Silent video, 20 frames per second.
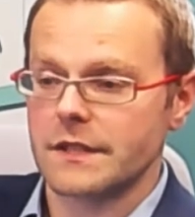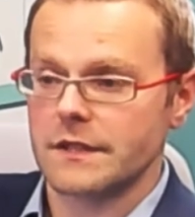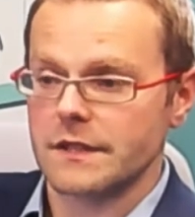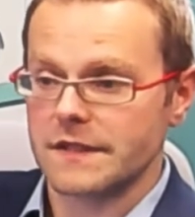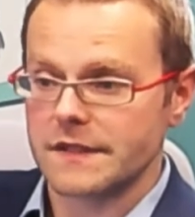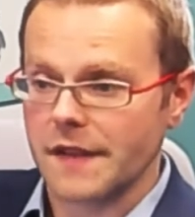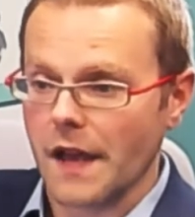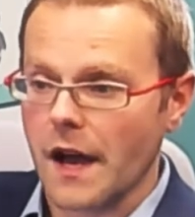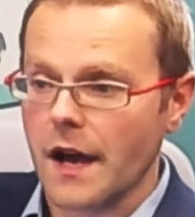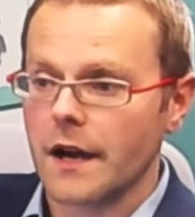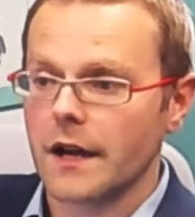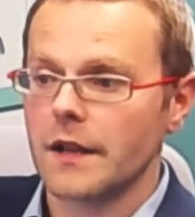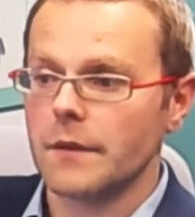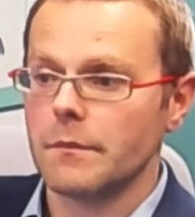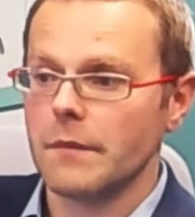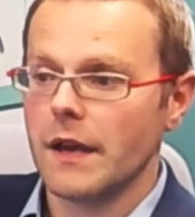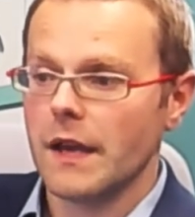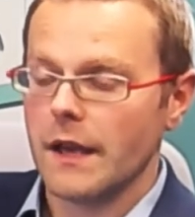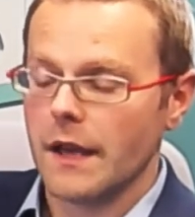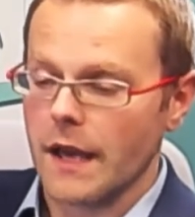the
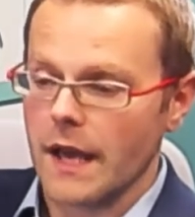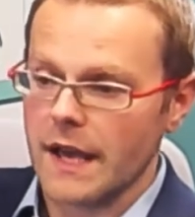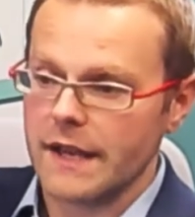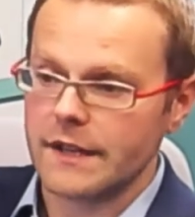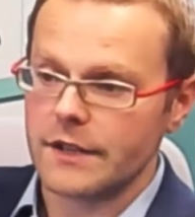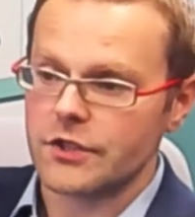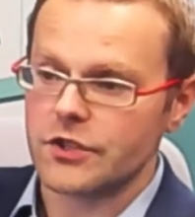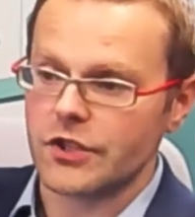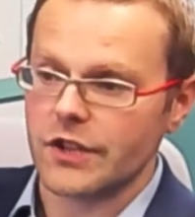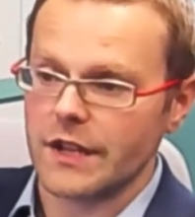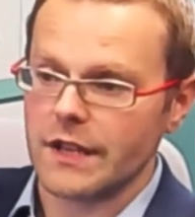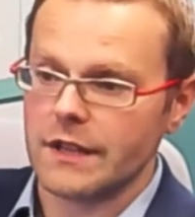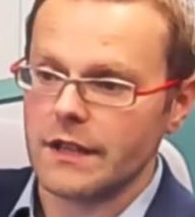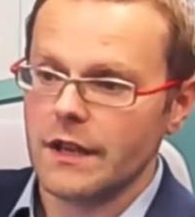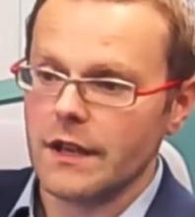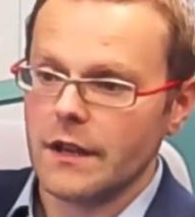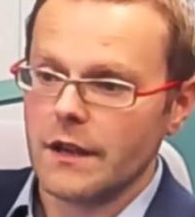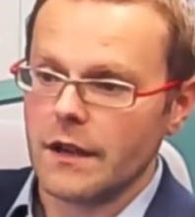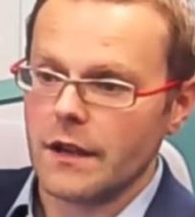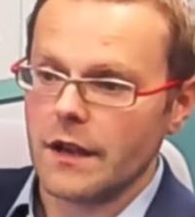time,
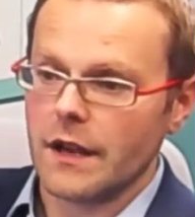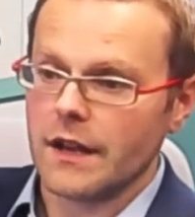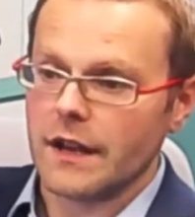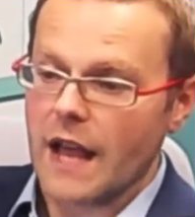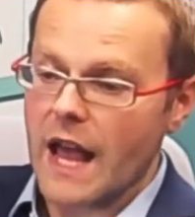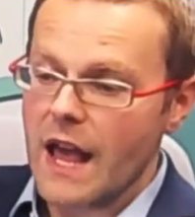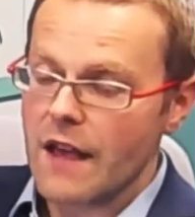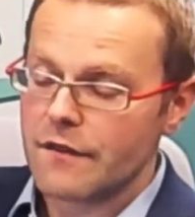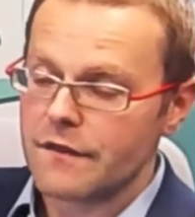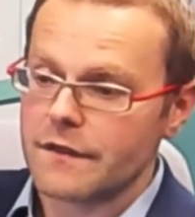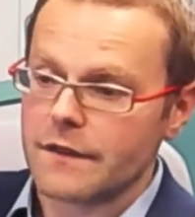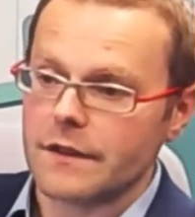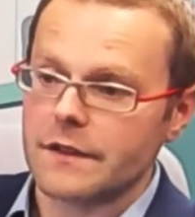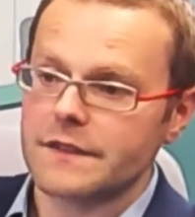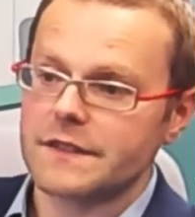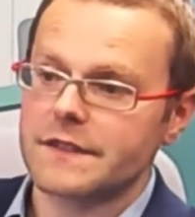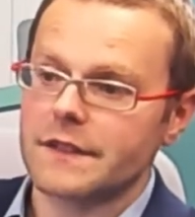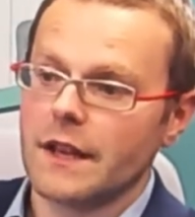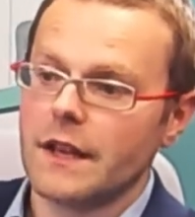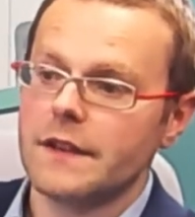energy, and effort